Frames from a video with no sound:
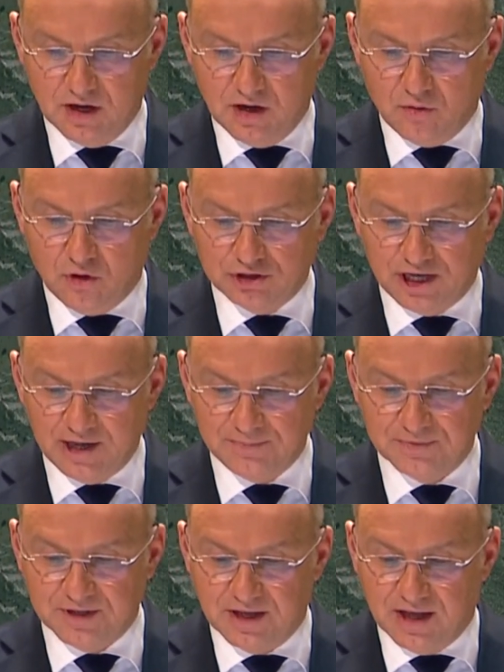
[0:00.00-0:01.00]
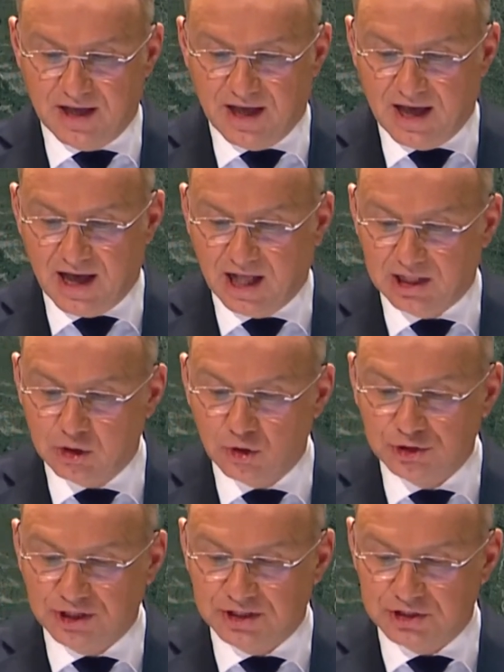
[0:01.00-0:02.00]
What I'm
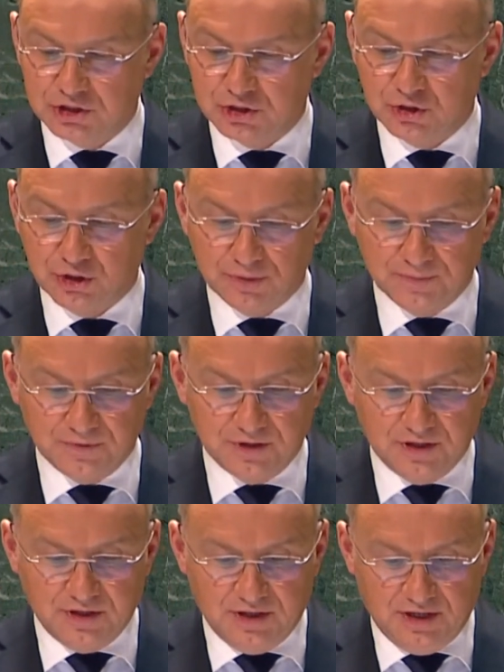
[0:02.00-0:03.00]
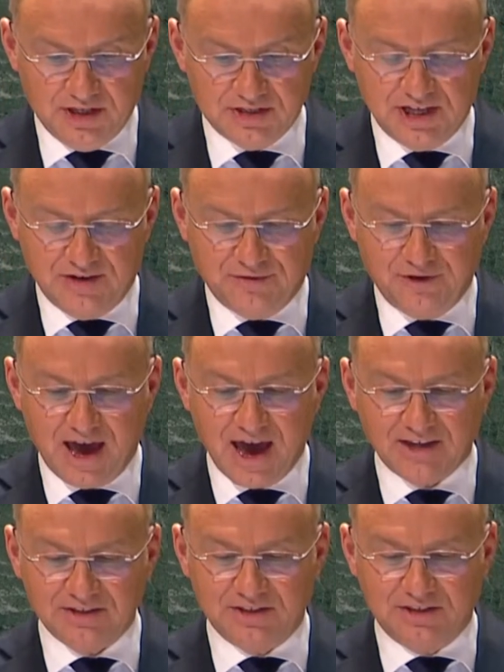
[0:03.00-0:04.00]
alluding to is the
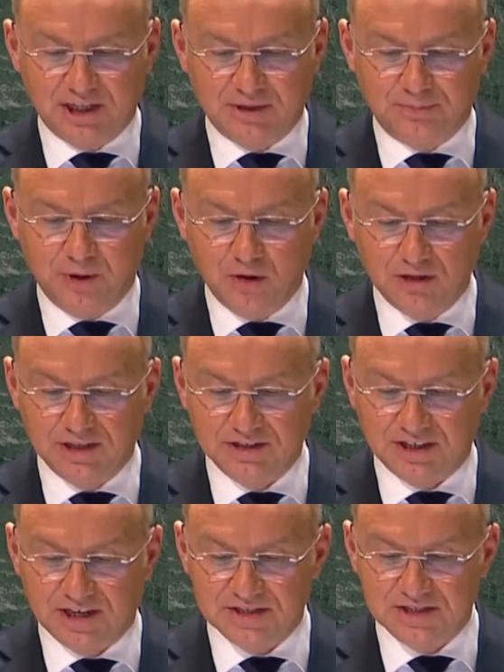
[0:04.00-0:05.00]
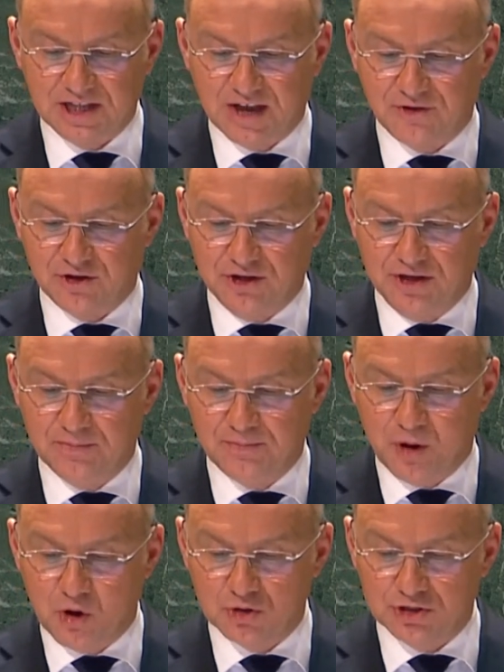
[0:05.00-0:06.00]
fact that Poland has never
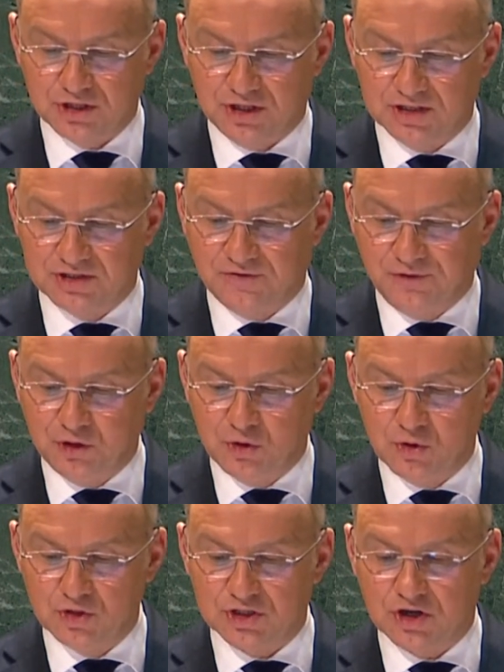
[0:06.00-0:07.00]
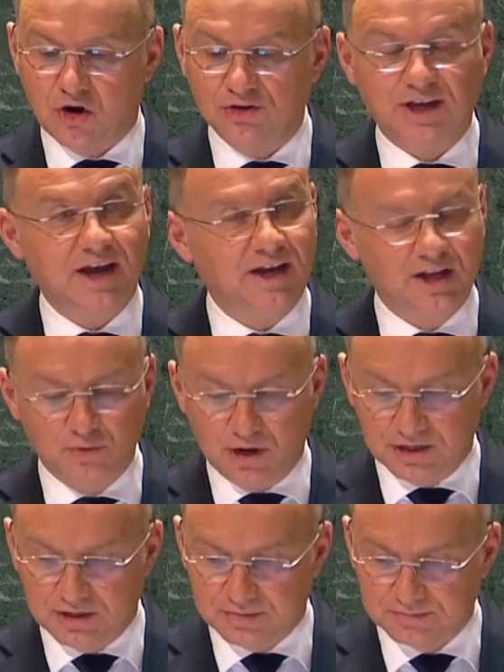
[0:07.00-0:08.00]
imposed its views on
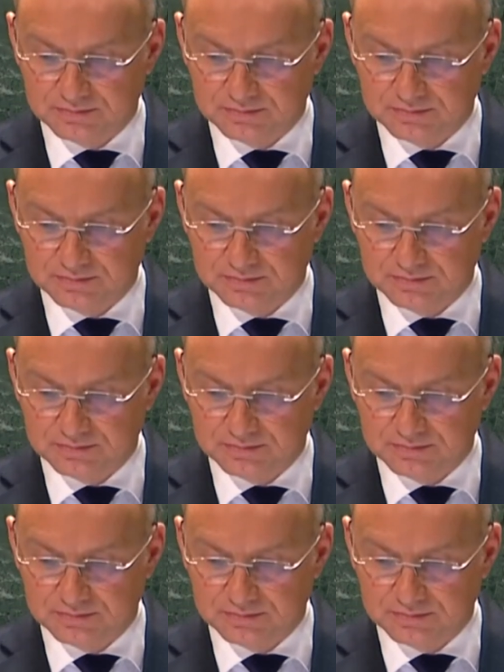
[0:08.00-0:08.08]
anyone.